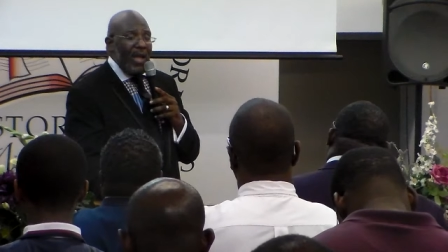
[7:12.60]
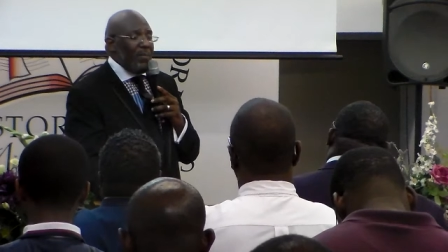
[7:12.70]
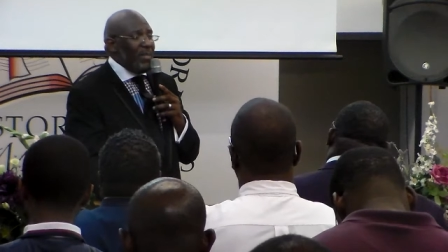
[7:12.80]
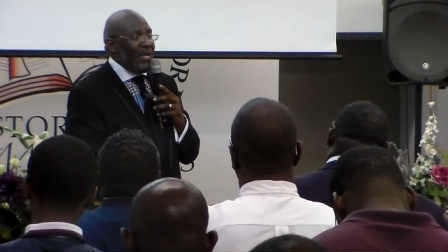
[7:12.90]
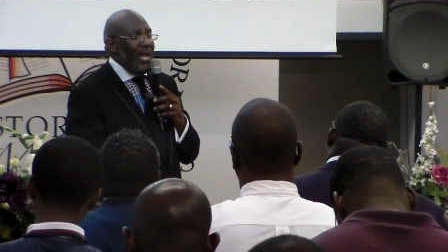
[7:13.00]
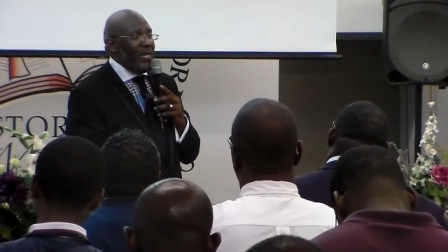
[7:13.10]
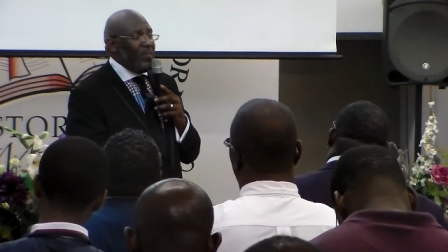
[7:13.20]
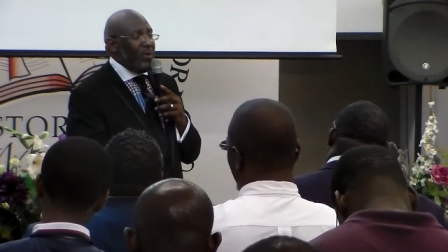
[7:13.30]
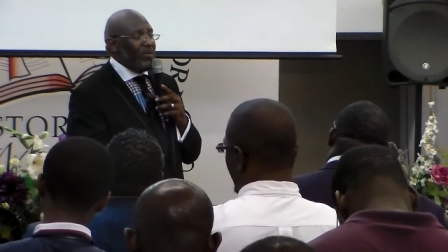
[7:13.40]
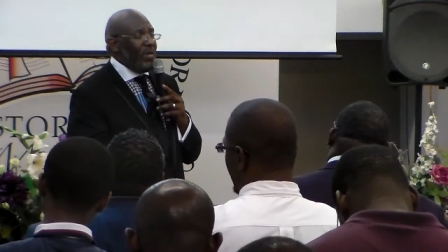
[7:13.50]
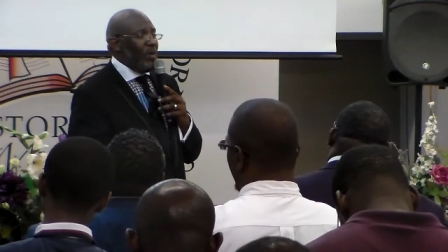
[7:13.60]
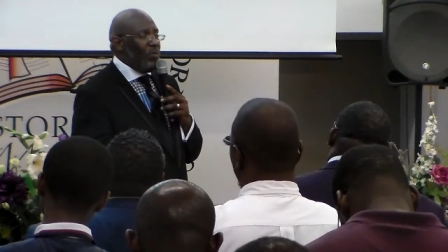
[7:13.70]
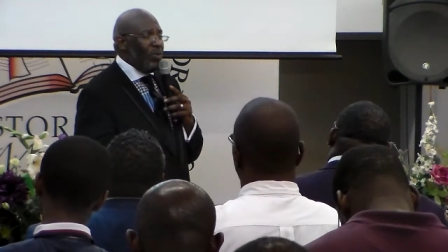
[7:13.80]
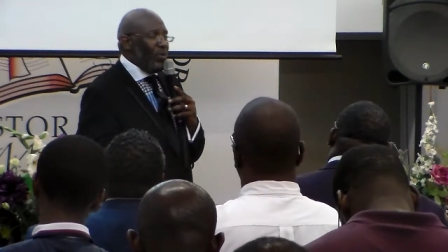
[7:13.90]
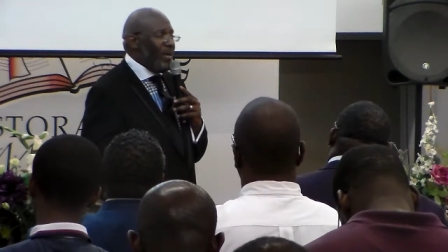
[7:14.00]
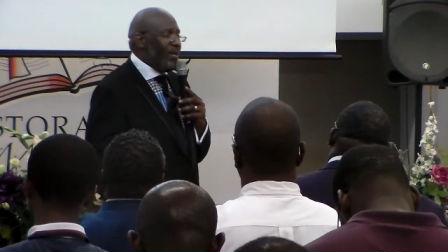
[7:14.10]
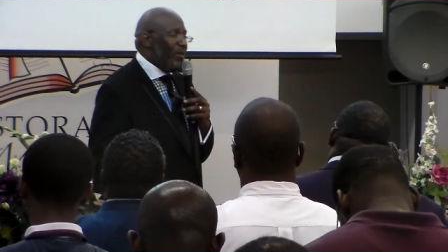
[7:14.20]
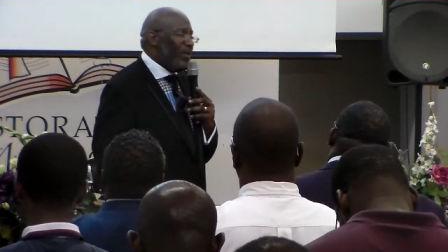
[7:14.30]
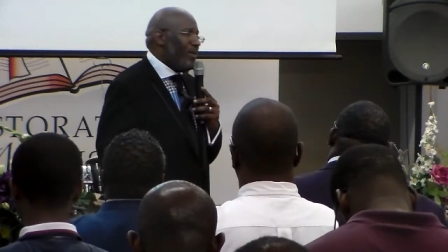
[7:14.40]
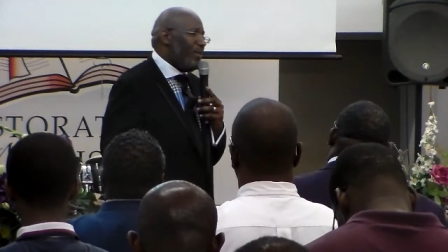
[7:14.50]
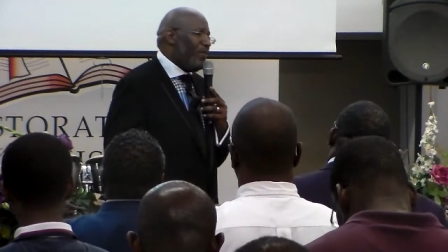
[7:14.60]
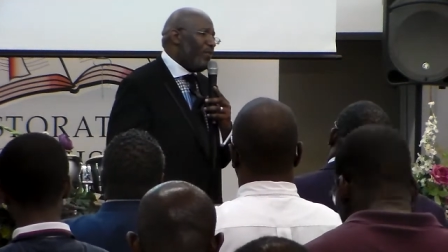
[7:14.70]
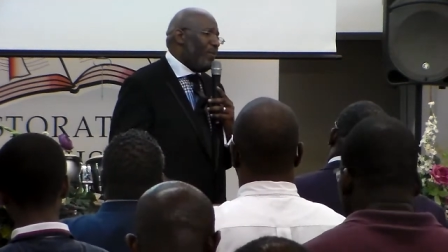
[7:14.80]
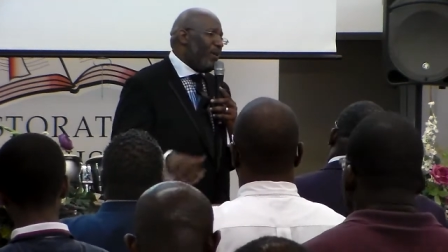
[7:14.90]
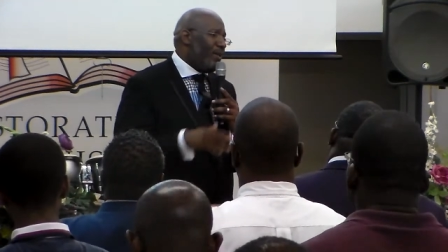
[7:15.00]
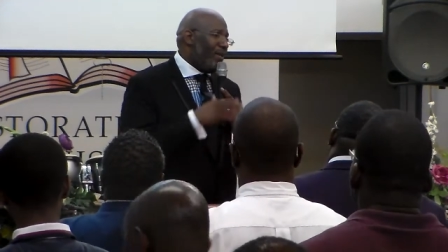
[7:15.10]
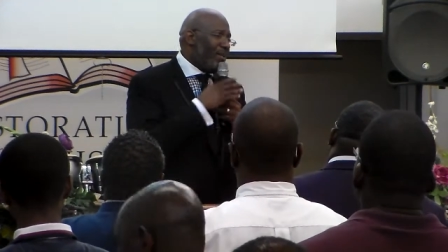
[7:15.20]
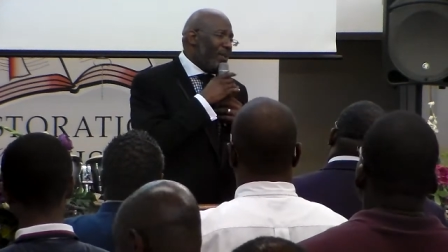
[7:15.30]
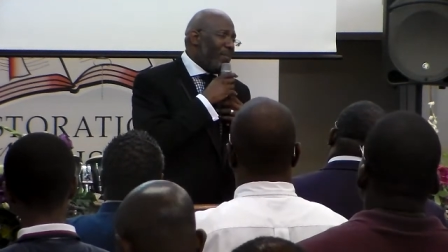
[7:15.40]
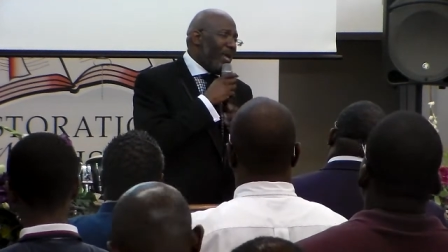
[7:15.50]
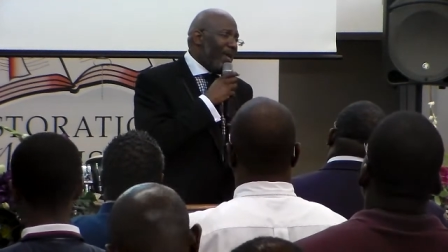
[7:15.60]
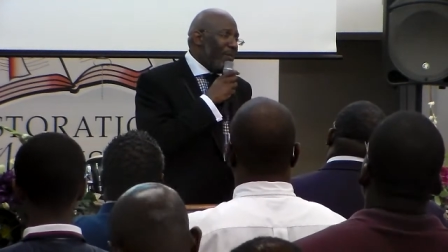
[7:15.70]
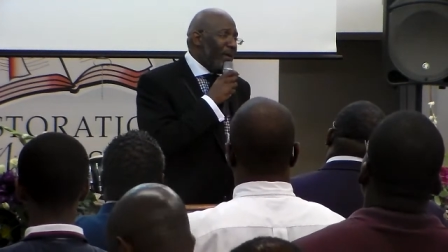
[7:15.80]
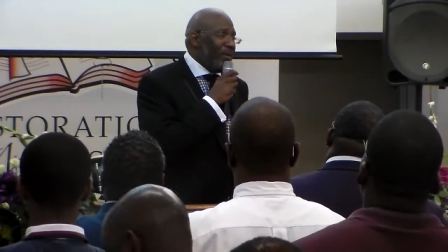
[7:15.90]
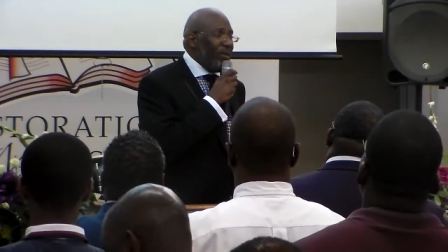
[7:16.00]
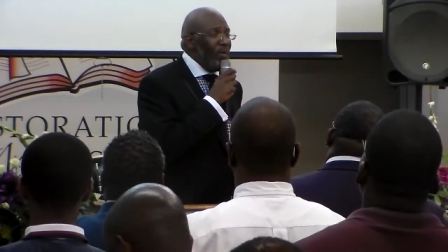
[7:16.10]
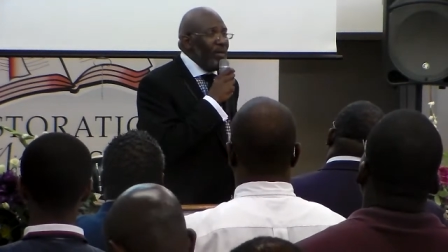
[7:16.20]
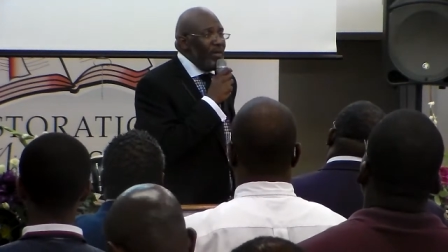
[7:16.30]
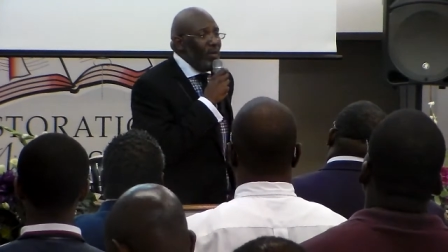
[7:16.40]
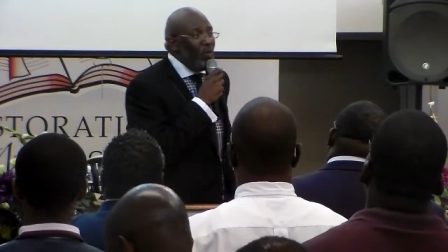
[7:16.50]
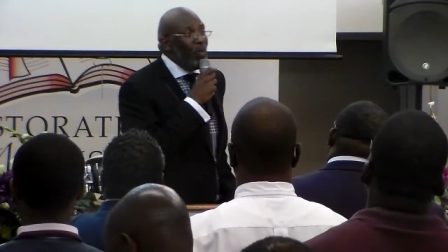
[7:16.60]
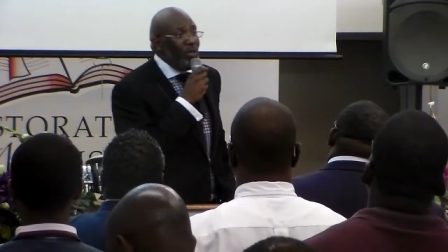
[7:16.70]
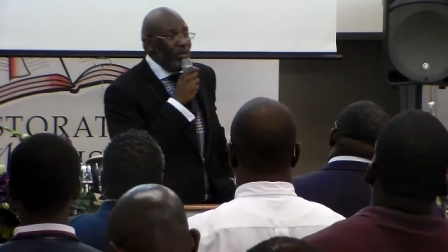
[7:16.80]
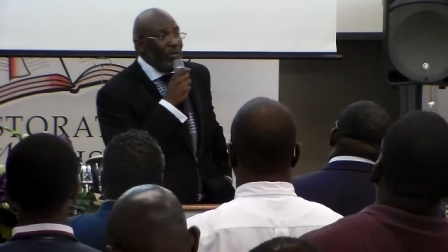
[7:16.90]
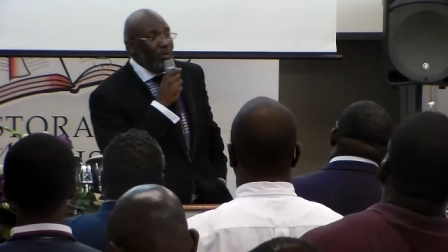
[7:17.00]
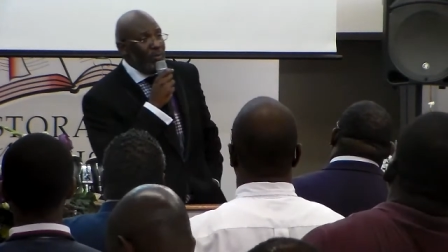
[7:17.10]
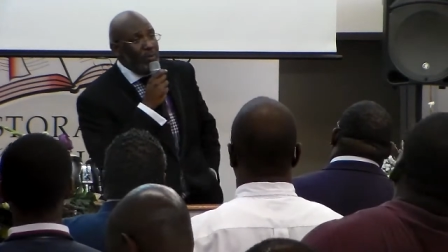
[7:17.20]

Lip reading: I'm the kind of person, I don't want nobody doing nothing for me to be mad about doing I don't want to do.